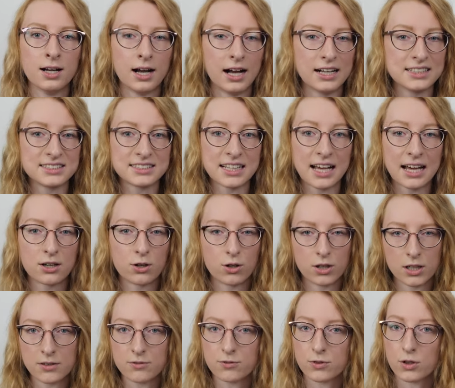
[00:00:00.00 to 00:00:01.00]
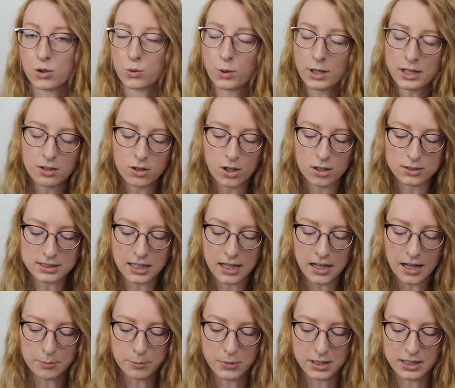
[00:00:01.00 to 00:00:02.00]
I sat on it for quite a long
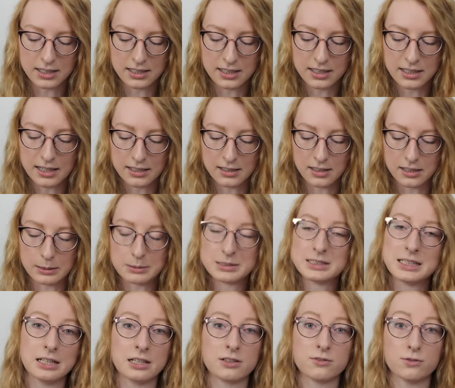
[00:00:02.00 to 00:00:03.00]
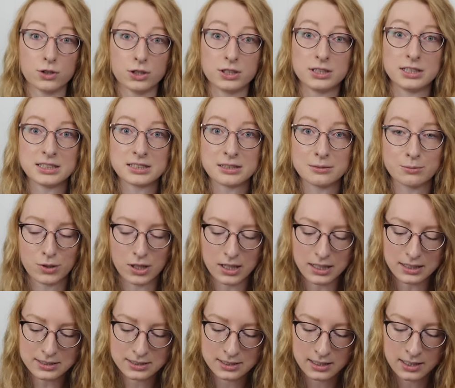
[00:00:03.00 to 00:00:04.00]
time, but then it ended up selling for a decent
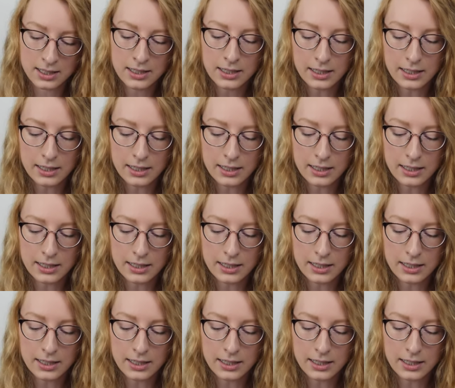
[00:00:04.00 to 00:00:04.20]
price,